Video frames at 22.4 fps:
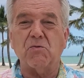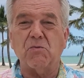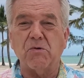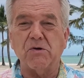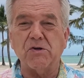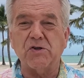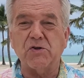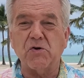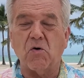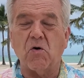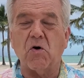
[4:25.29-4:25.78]

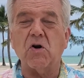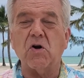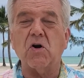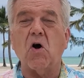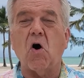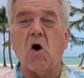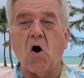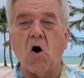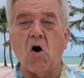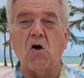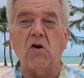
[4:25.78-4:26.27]
resort
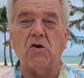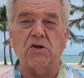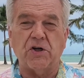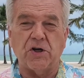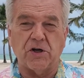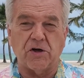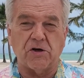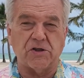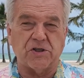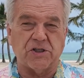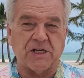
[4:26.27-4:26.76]
all to
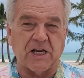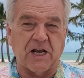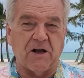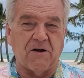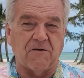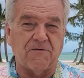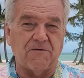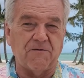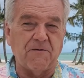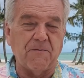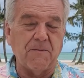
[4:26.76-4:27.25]

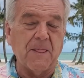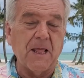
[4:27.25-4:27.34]
yourself.